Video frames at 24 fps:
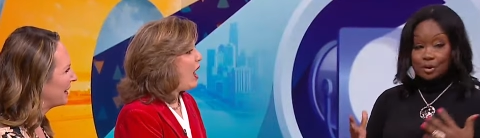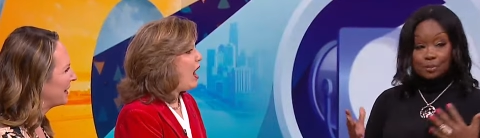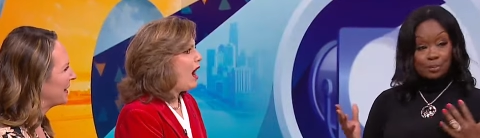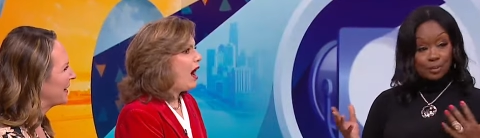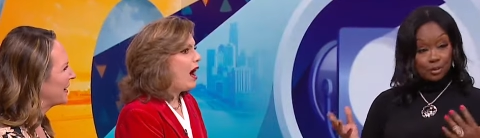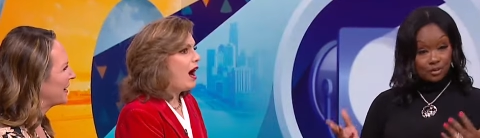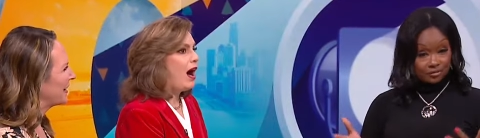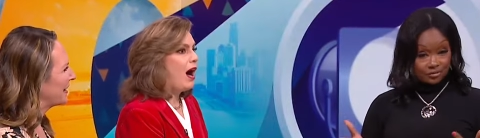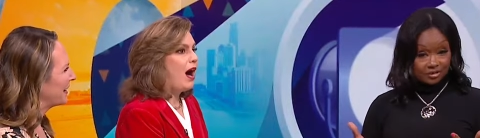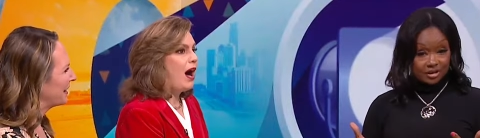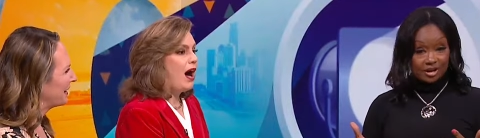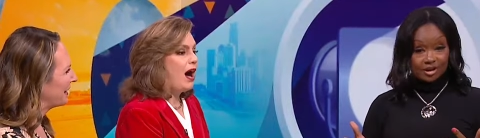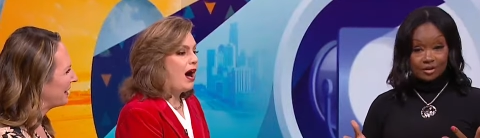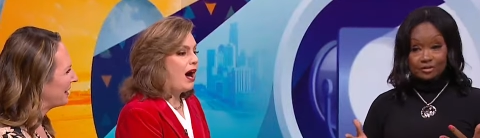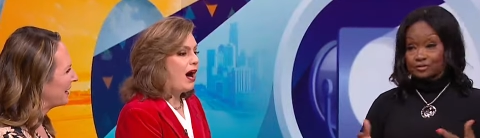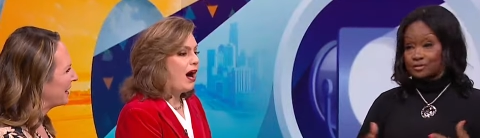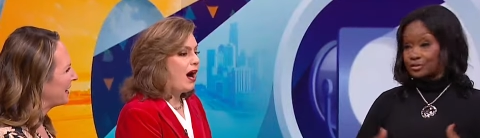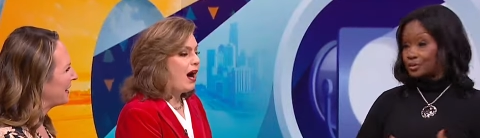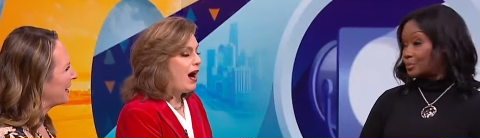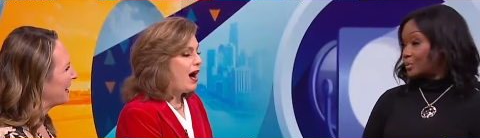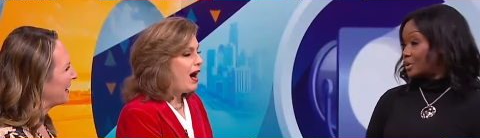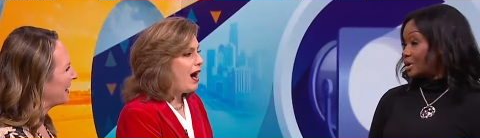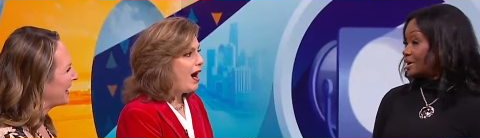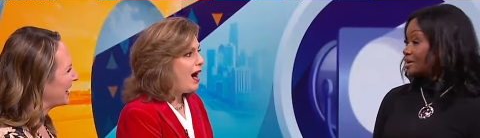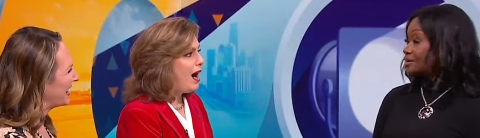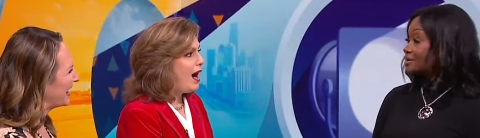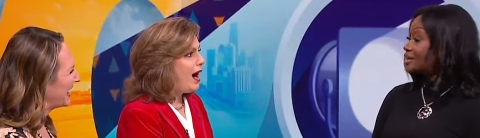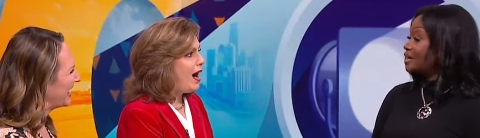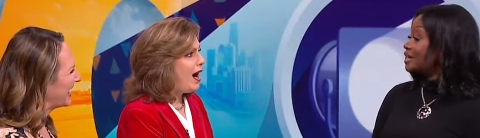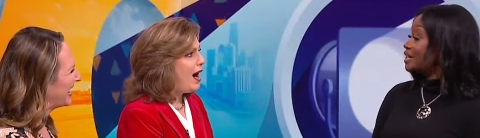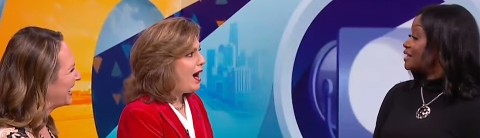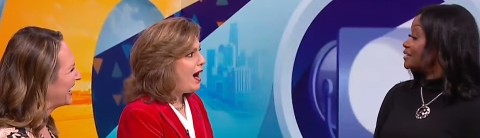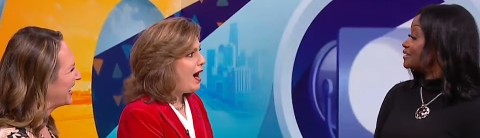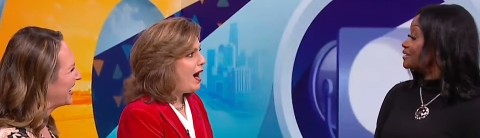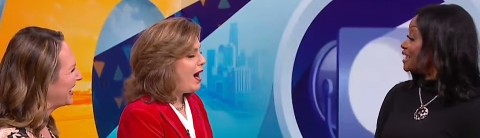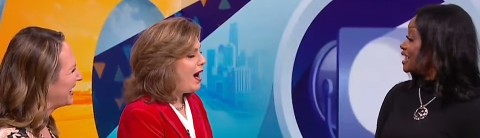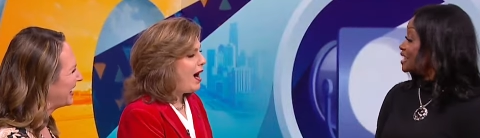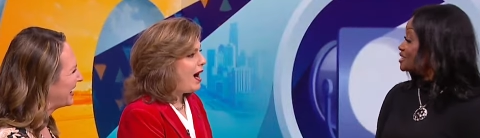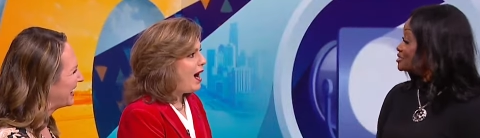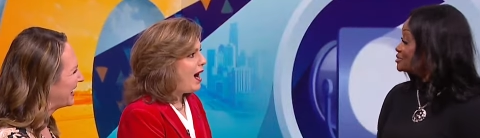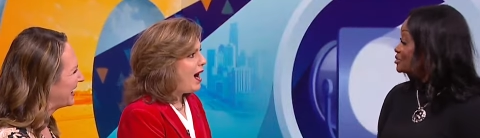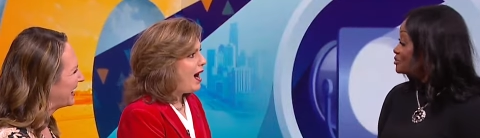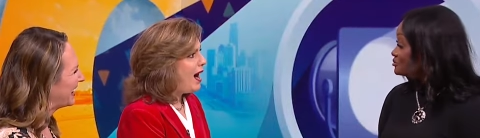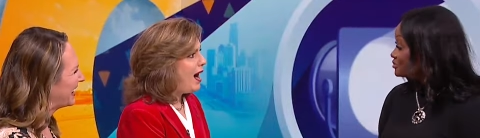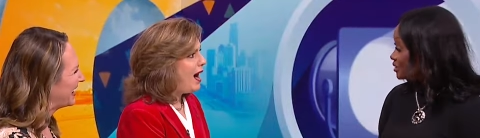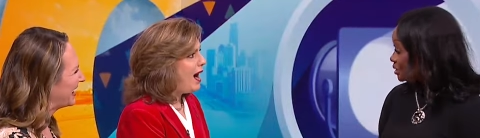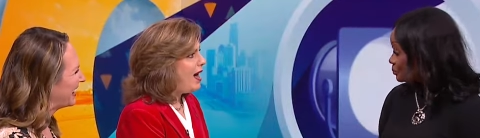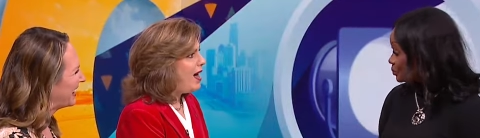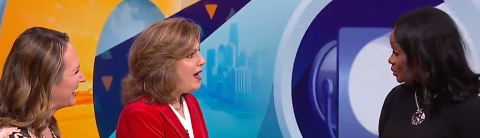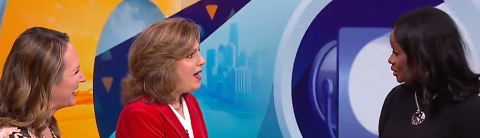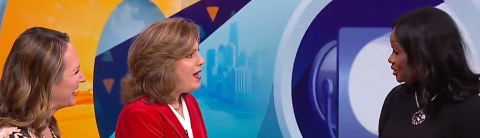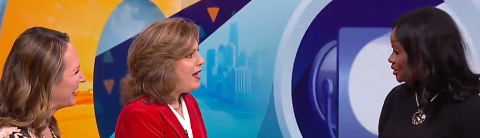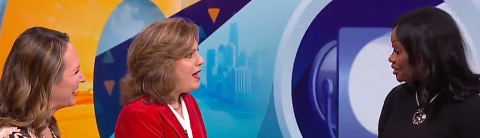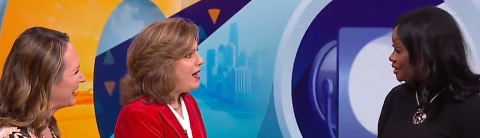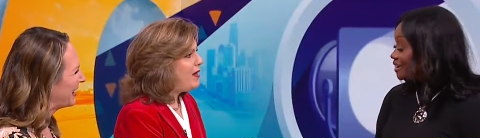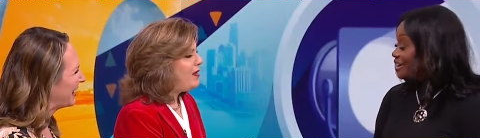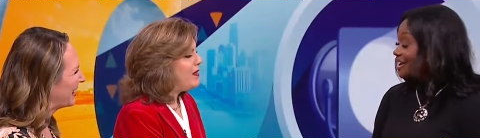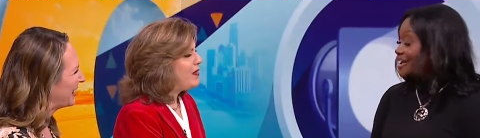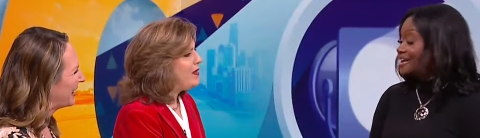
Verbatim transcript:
Speaker 1: or birthday, if you will, last November.